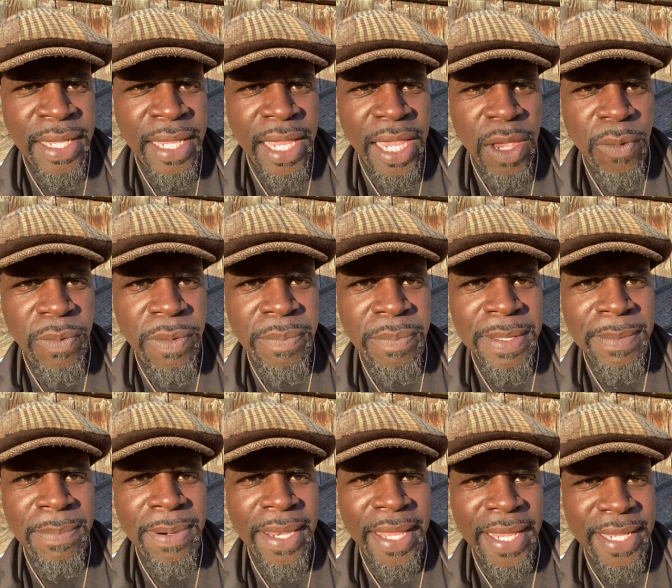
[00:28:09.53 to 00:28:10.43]
it will be
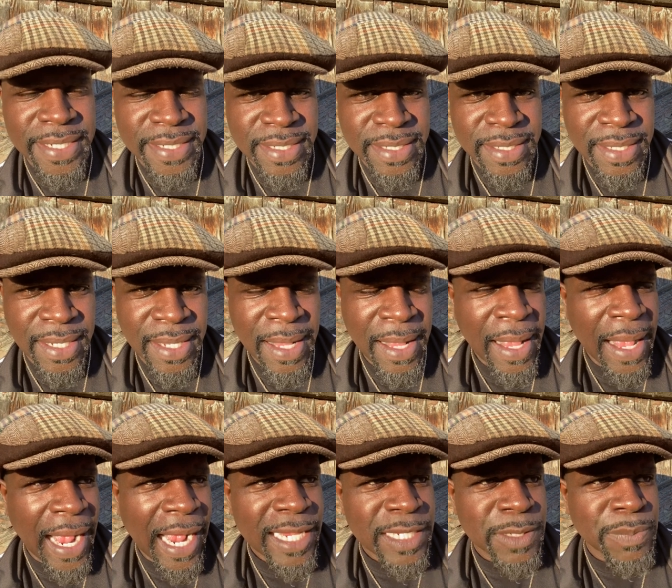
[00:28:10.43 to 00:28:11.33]
blessed.
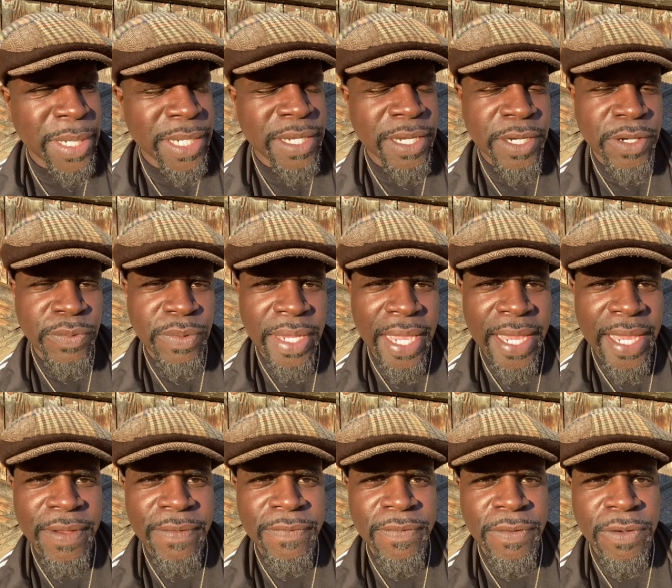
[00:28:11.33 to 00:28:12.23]
I speak the
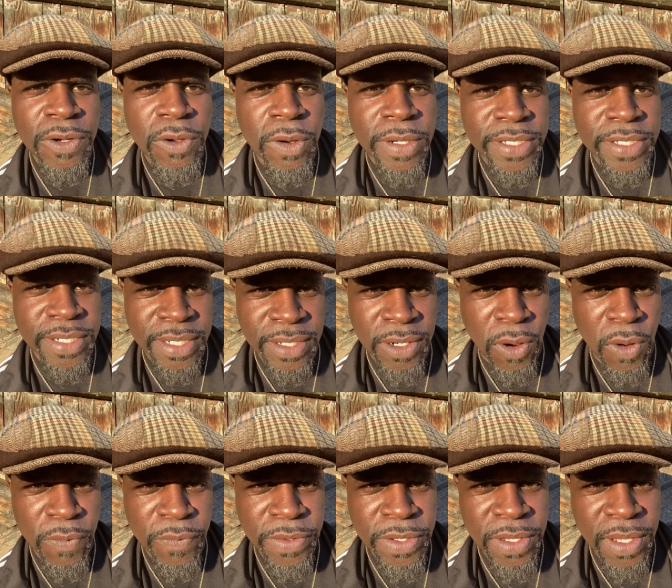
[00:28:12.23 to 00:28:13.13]
creative anointing
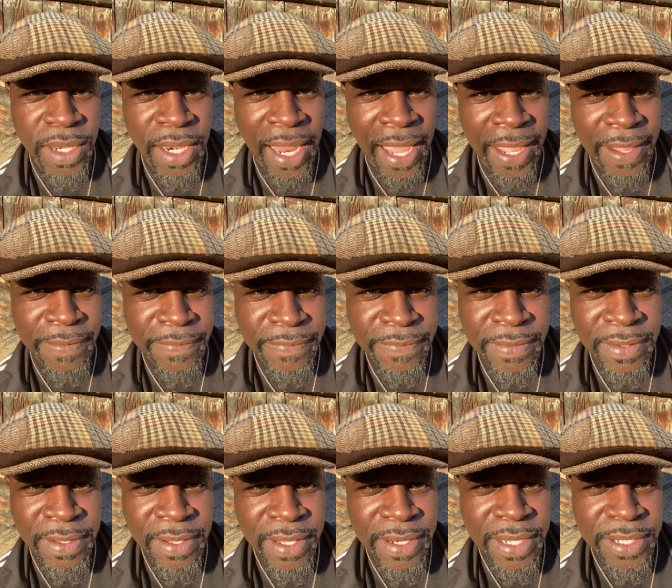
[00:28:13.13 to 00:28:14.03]
over your life
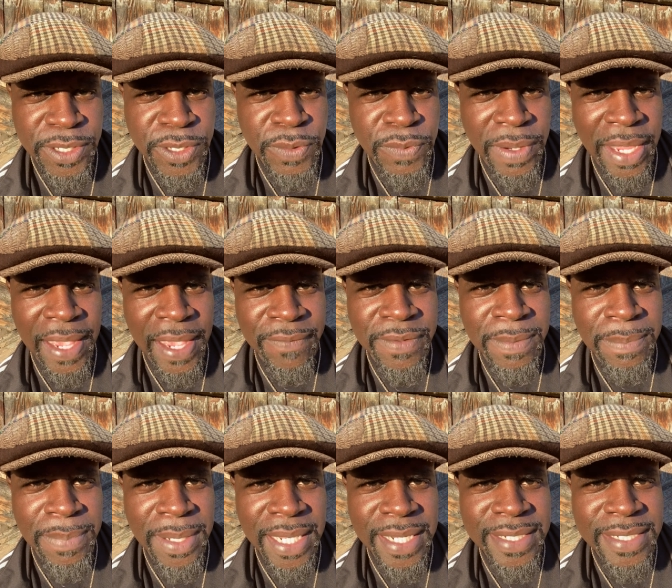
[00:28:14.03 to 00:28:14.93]
that you will have the
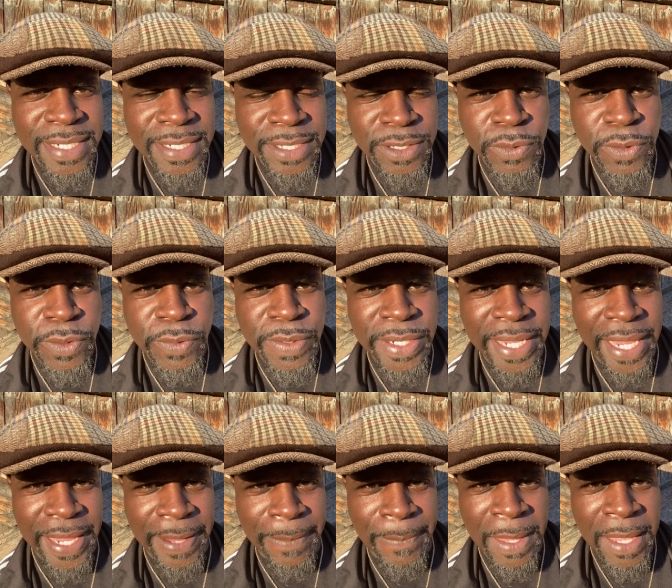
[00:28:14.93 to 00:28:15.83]
ability to
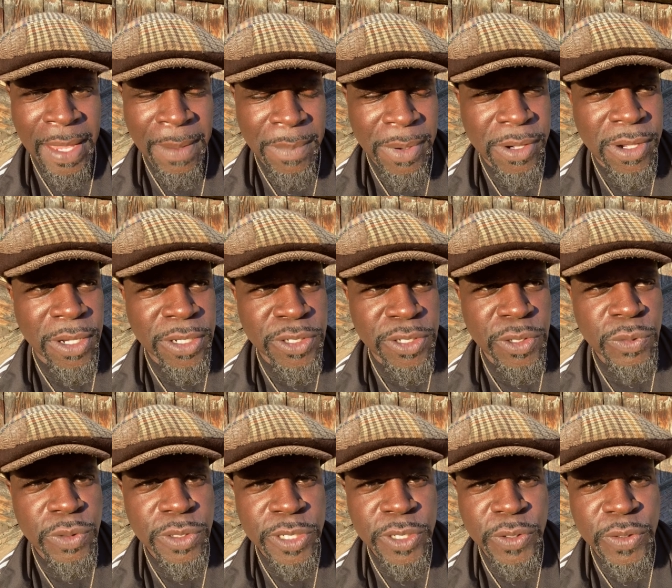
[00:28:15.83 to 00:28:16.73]
create because you
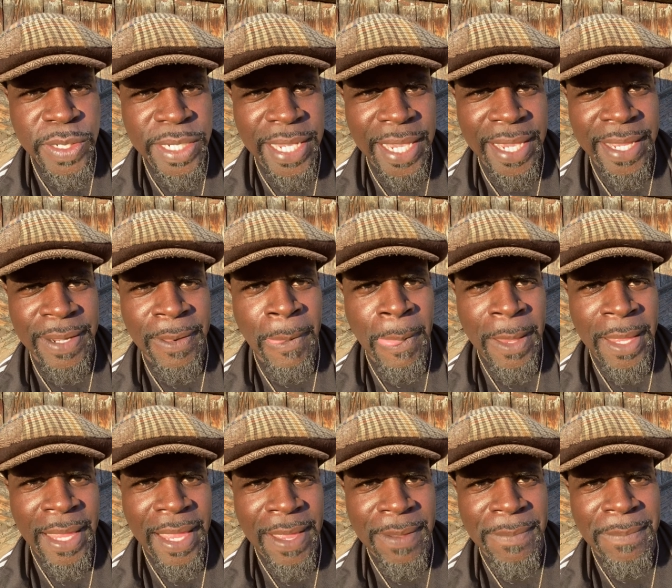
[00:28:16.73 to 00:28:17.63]
was created
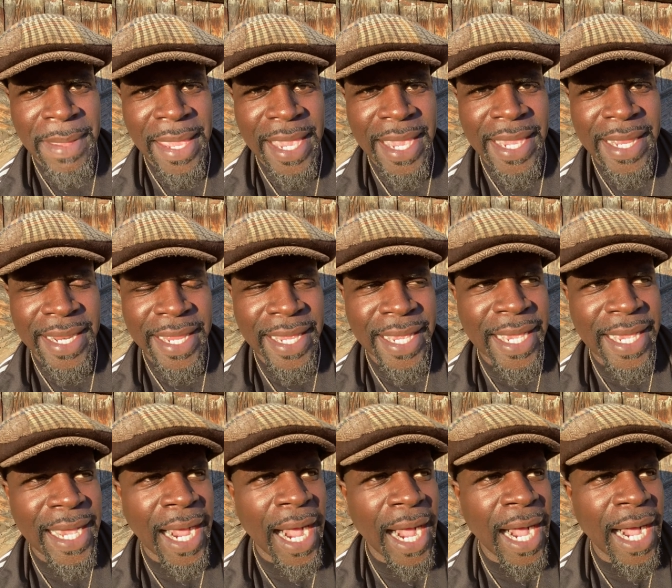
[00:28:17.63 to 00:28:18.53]
and made in
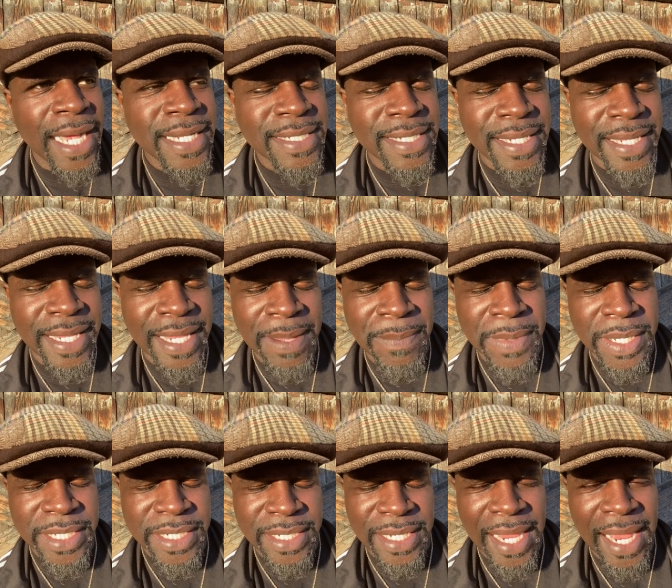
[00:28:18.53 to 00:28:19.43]
God's
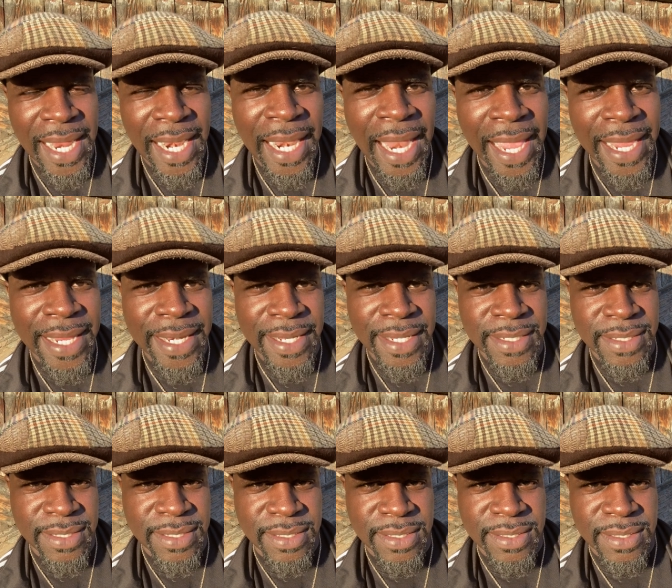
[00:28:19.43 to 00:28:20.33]
image and
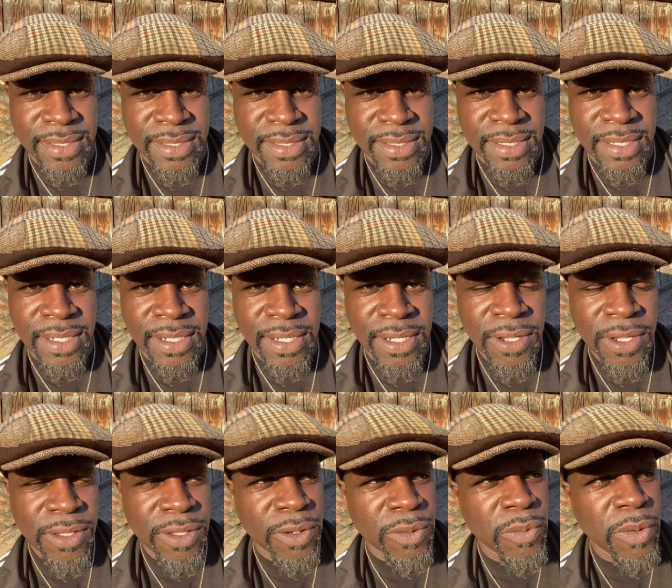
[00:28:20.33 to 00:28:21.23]
likeness.
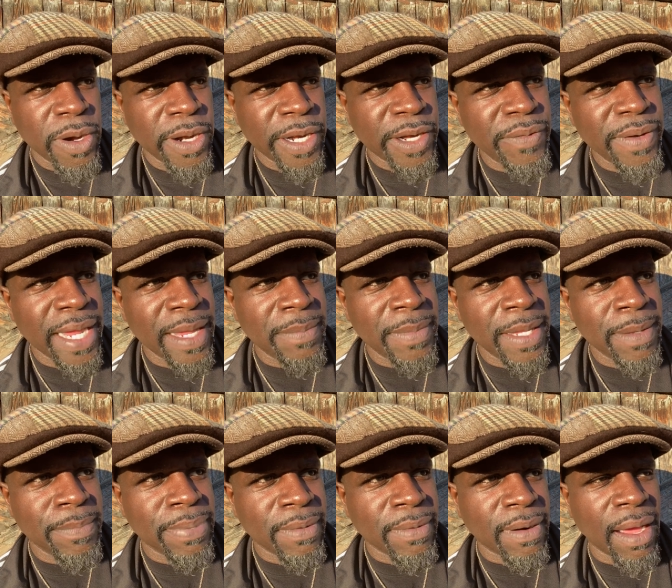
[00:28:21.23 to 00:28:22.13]
The word create
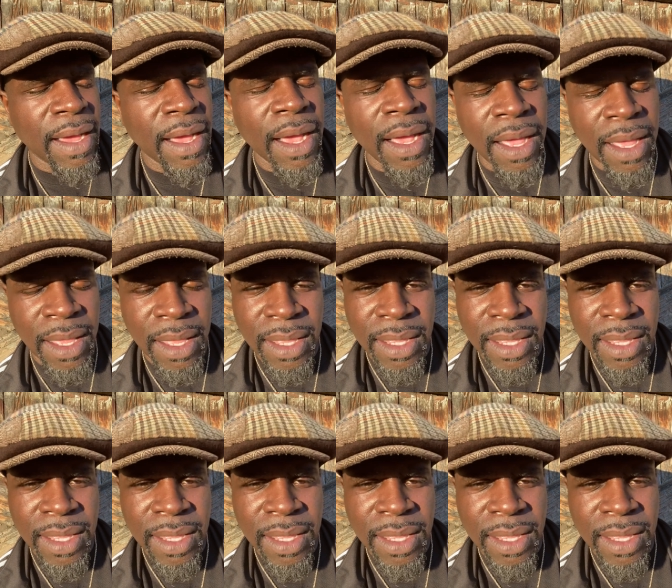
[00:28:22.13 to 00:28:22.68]
means braha